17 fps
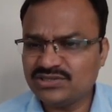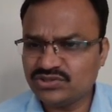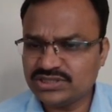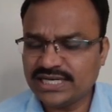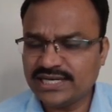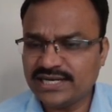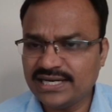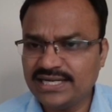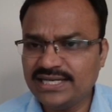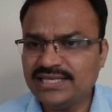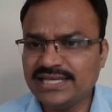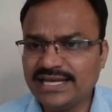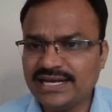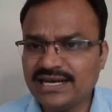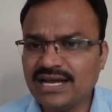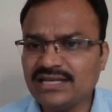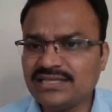so generally
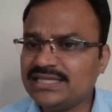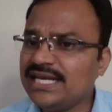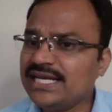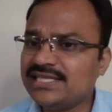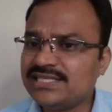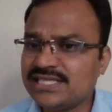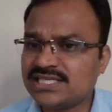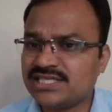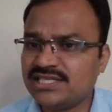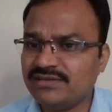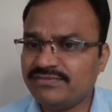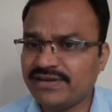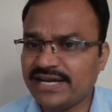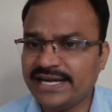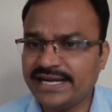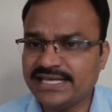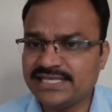there are
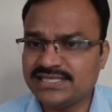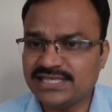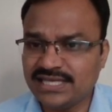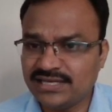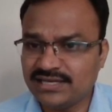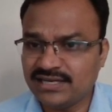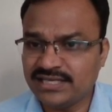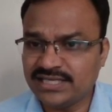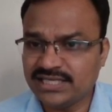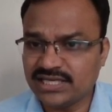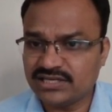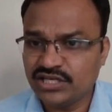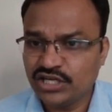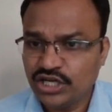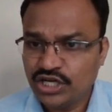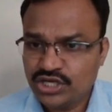365 days in a year.